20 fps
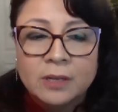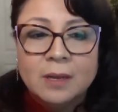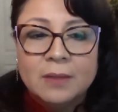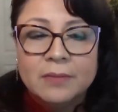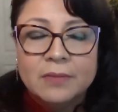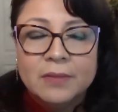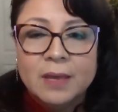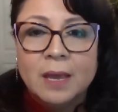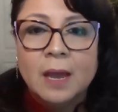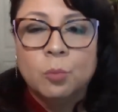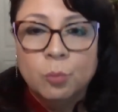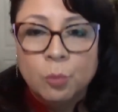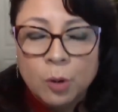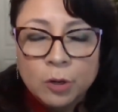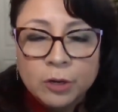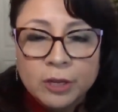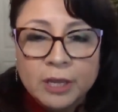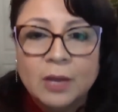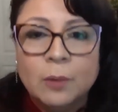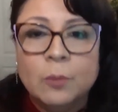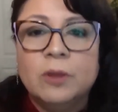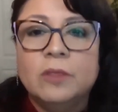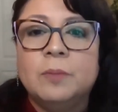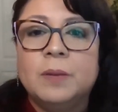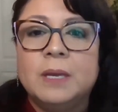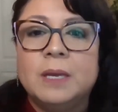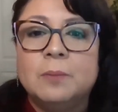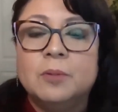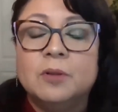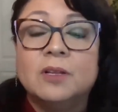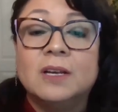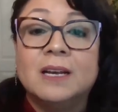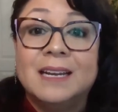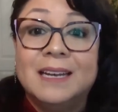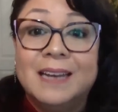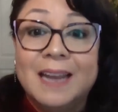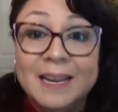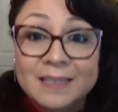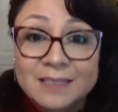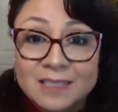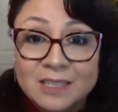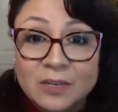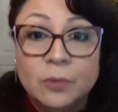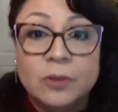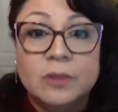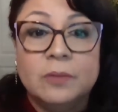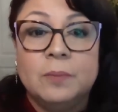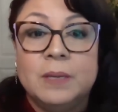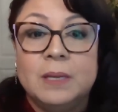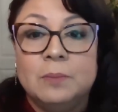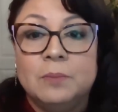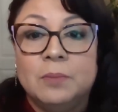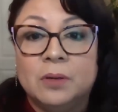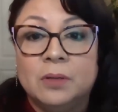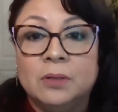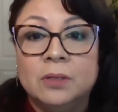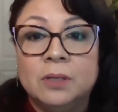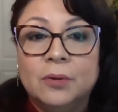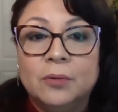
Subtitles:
the working with people, connecting with people,